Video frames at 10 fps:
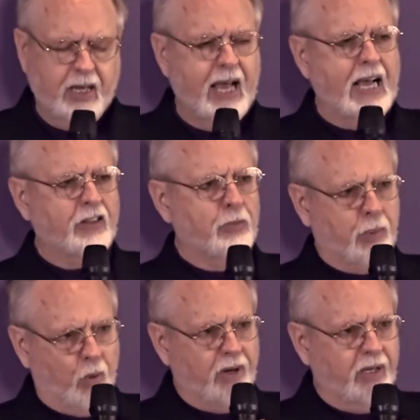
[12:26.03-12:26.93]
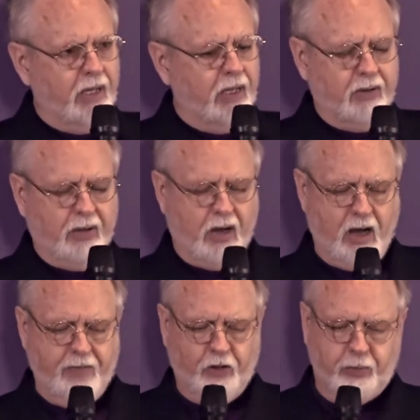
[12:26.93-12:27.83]
at the pointy end
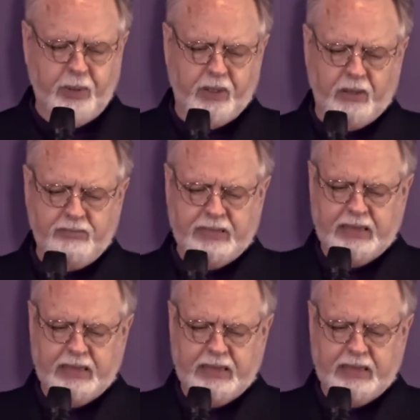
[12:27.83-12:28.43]
of the spear.